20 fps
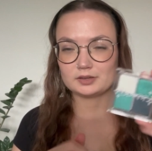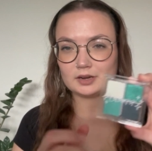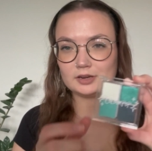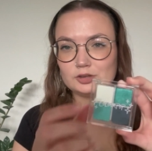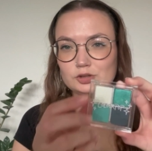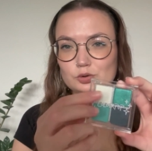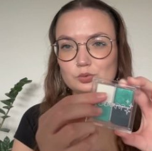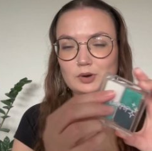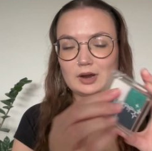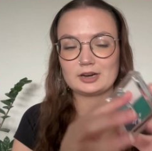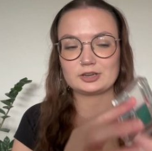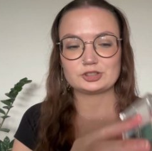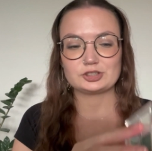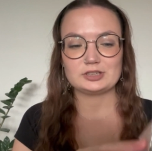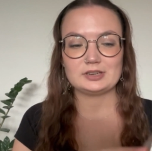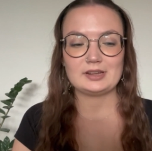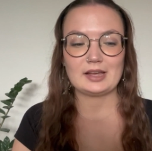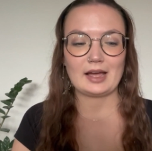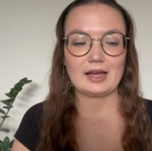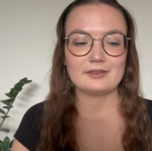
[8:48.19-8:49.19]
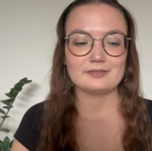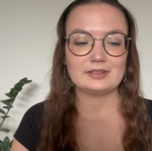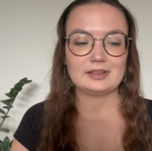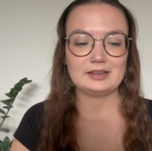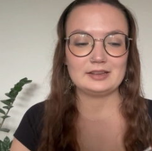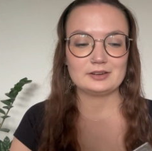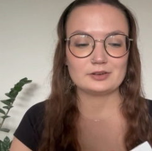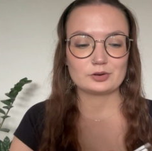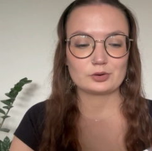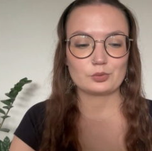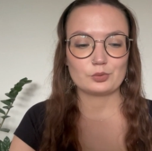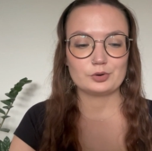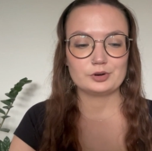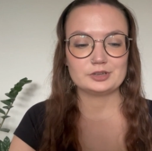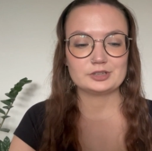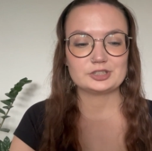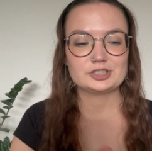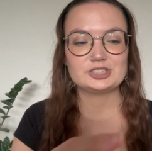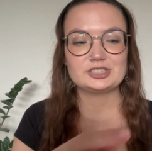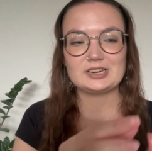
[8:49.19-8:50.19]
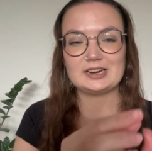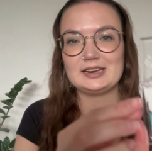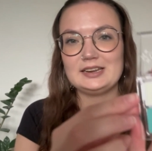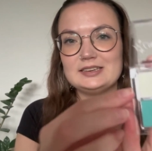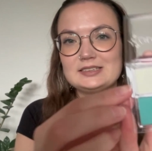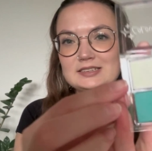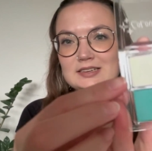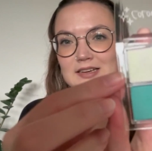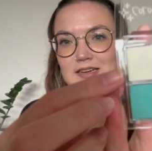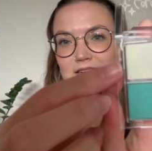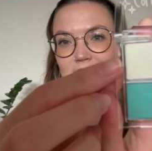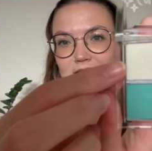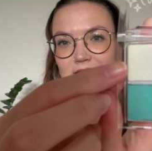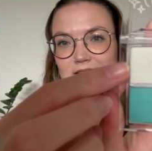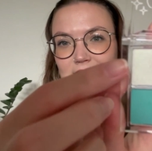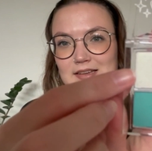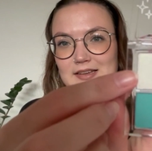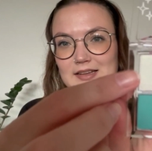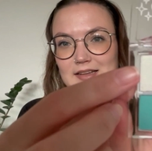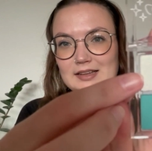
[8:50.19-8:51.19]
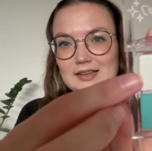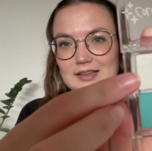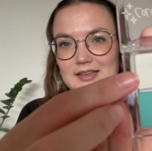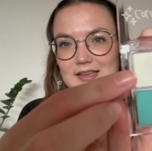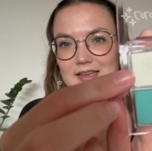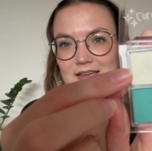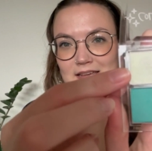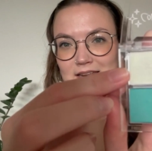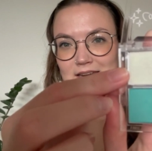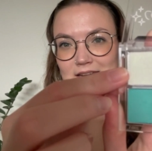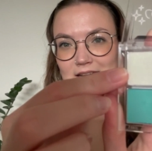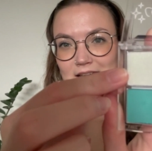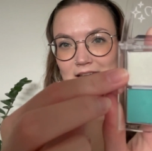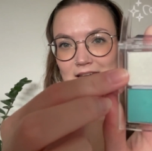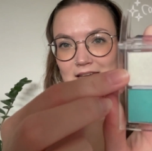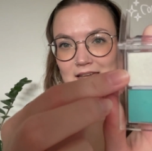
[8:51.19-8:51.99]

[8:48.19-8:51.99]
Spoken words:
I do actually have the inner corner shade in